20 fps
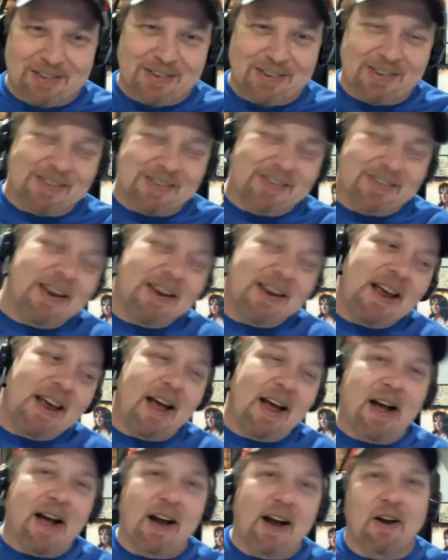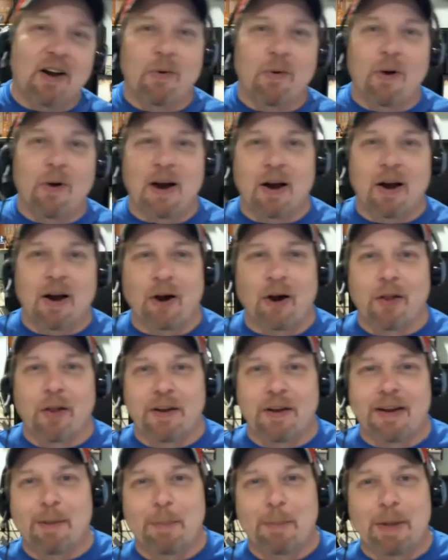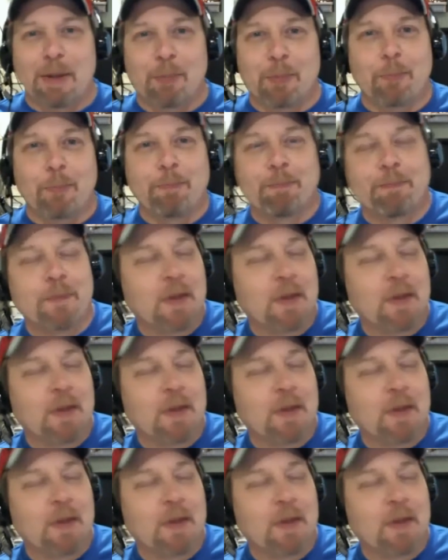choice is, yeah, I'll go walk around the dead people.